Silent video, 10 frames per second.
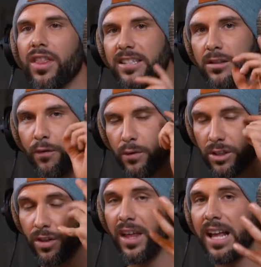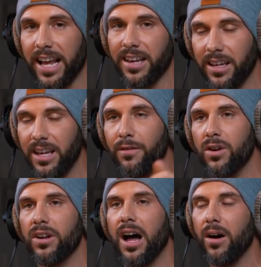that's the first thing I can give
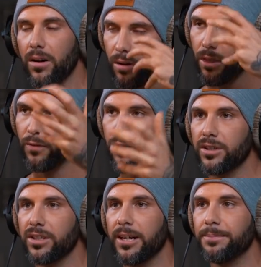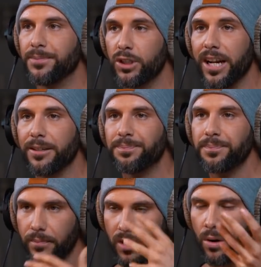you now, or the first trick
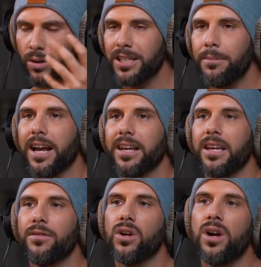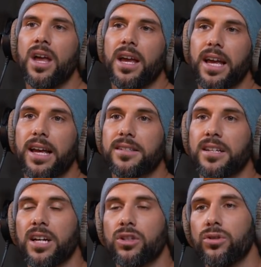or tip I can give you
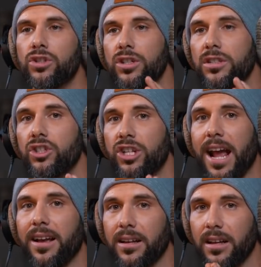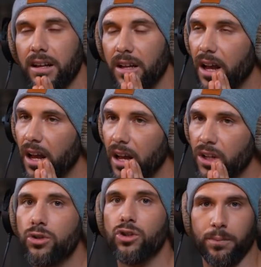is to just check a
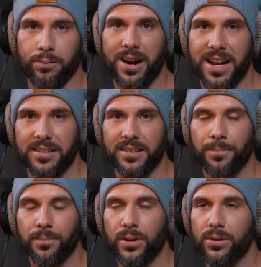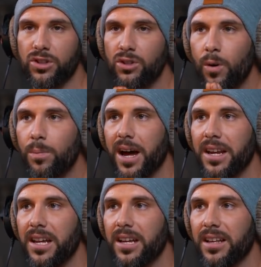usual price, because
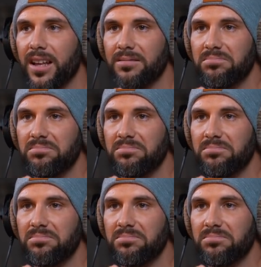nobody